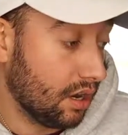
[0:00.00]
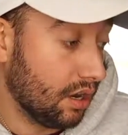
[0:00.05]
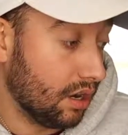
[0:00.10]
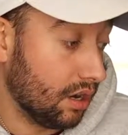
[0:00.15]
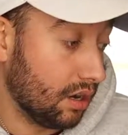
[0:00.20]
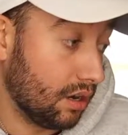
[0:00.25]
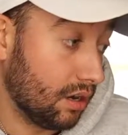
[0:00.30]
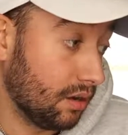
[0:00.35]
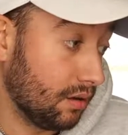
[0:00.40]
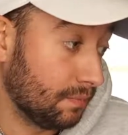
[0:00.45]

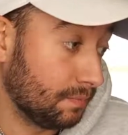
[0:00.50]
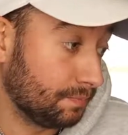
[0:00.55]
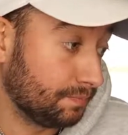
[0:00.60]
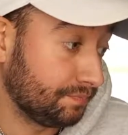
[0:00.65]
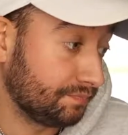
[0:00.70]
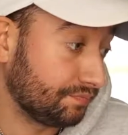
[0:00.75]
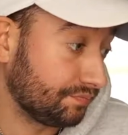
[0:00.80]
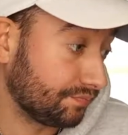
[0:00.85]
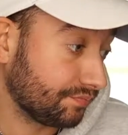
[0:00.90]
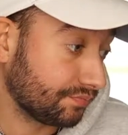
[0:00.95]

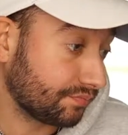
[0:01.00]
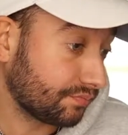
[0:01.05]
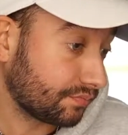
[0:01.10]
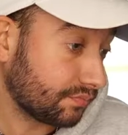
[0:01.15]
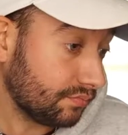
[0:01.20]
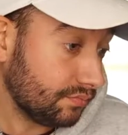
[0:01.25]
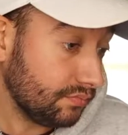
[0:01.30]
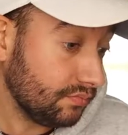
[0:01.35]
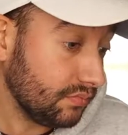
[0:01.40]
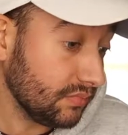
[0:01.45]
and
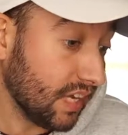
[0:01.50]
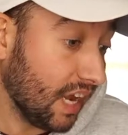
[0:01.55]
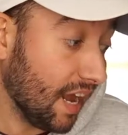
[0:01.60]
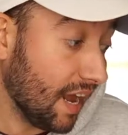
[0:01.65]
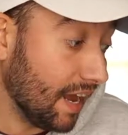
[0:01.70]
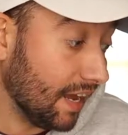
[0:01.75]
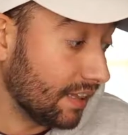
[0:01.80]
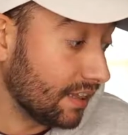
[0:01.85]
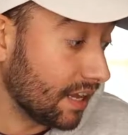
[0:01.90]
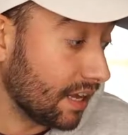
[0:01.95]

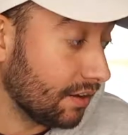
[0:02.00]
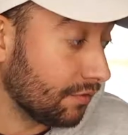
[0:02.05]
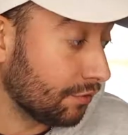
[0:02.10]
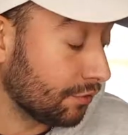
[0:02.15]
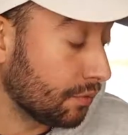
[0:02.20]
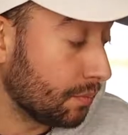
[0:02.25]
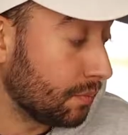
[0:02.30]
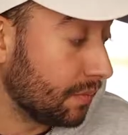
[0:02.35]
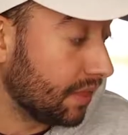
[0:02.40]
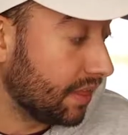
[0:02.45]
then
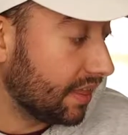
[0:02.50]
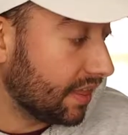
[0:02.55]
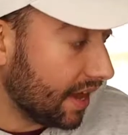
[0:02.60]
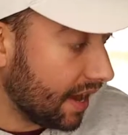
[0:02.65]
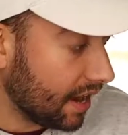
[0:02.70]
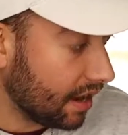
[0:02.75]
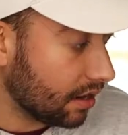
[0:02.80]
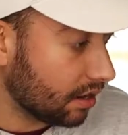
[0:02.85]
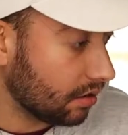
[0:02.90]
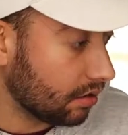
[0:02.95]
from
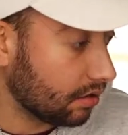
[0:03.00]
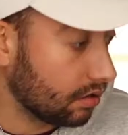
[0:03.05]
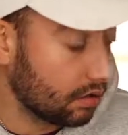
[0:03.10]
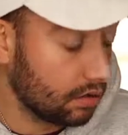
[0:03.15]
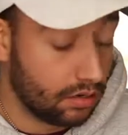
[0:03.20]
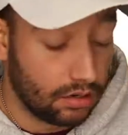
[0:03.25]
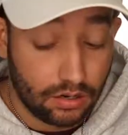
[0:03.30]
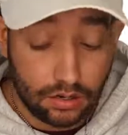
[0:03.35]
there,